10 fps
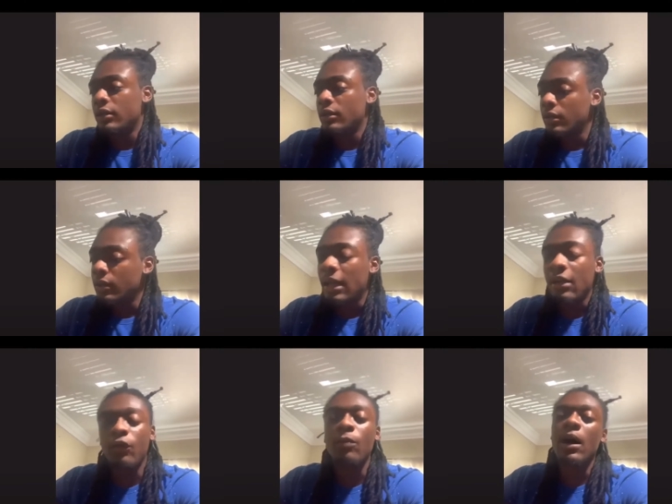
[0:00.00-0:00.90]
like
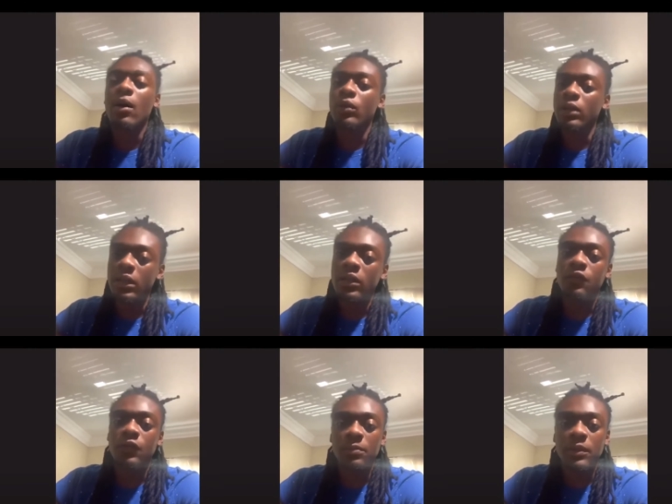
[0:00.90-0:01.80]
football really is
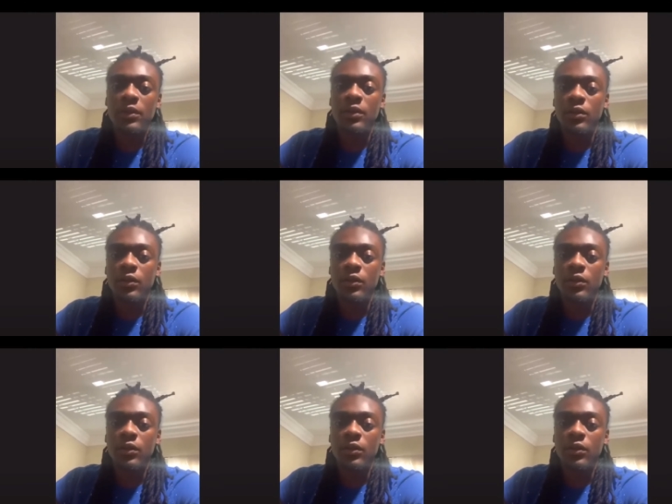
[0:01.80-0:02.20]
for me. You know